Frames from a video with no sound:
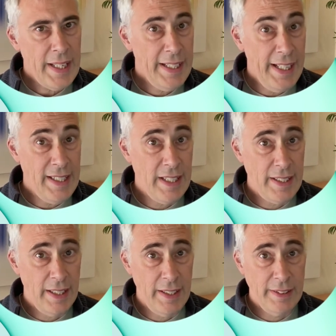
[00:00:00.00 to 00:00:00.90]
Easier
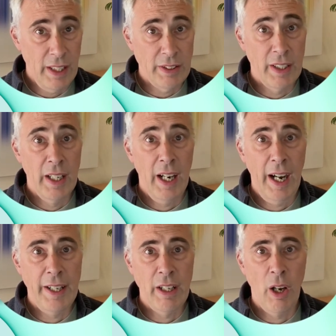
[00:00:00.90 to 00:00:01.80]
said than done,
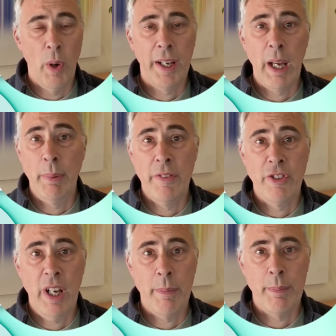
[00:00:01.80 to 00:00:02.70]
I know. A couple of
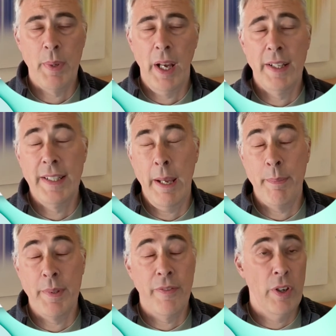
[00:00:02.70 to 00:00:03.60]
tricks.
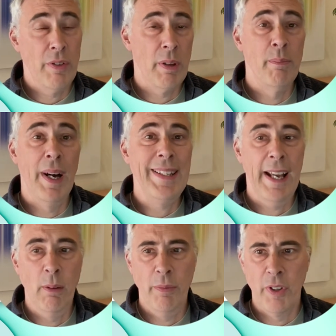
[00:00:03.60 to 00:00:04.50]
Tips for you that might
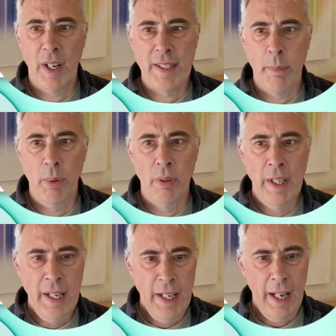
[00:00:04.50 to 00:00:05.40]
help. For example,
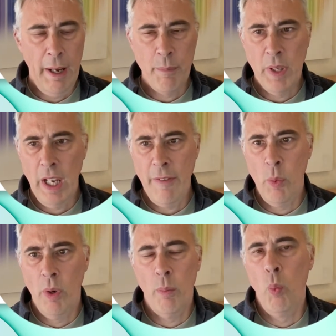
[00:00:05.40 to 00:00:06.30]
if you
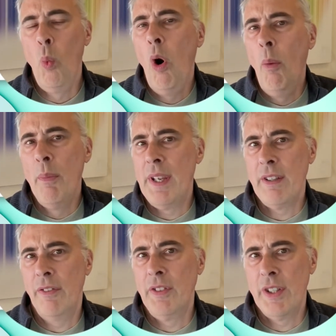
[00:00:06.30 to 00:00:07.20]
want, warmth is
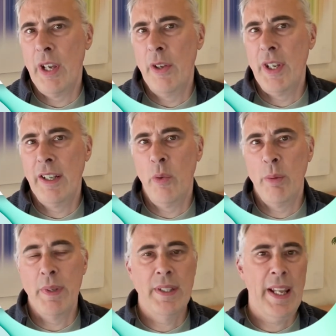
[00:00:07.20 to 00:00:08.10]
often associated with
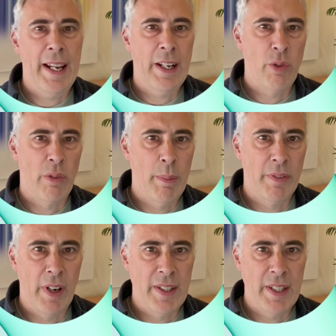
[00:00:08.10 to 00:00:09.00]
mistakes or
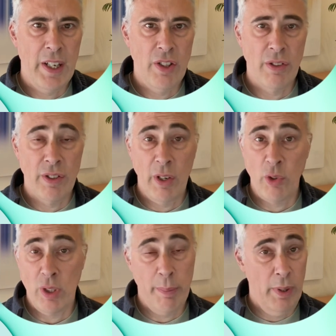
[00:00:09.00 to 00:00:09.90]
improvisation, so
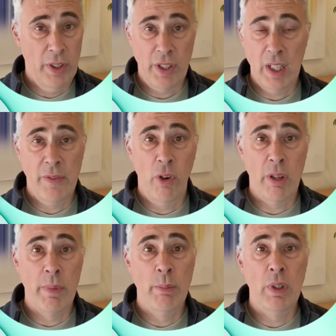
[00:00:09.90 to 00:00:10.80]
just apologize for
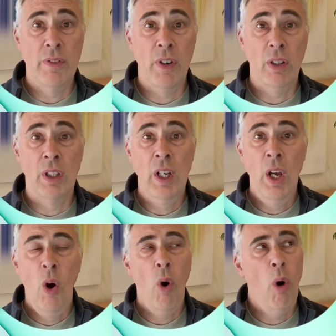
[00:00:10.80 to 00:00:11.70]
them and move on.
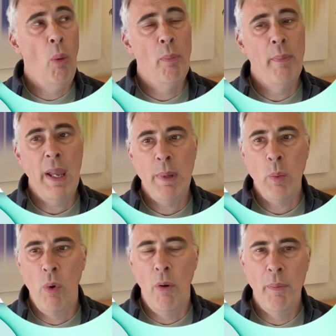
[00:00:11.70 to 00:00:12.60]
Or maybe
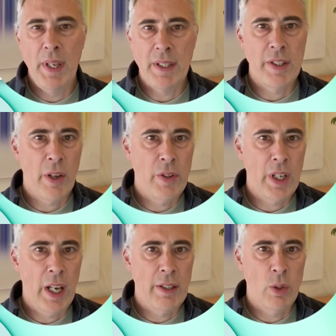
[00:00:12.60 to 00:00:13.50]
warmth is
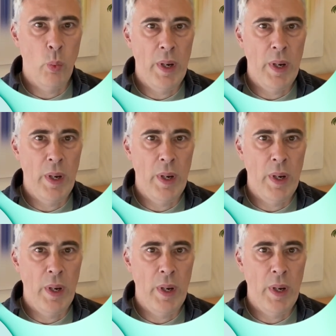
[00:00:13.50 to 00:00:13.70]
associated